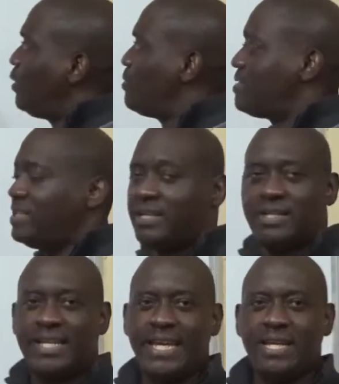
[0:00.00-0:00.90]
closely
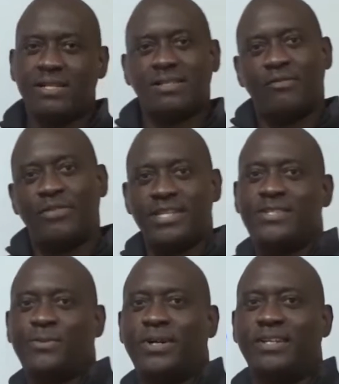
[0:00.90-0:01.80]
on the heels of
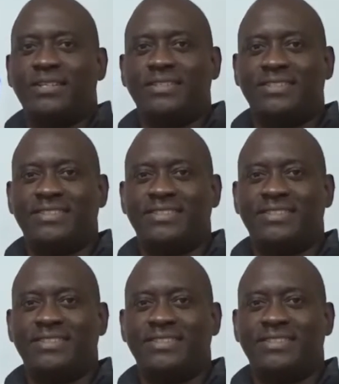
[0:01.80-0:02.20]
this one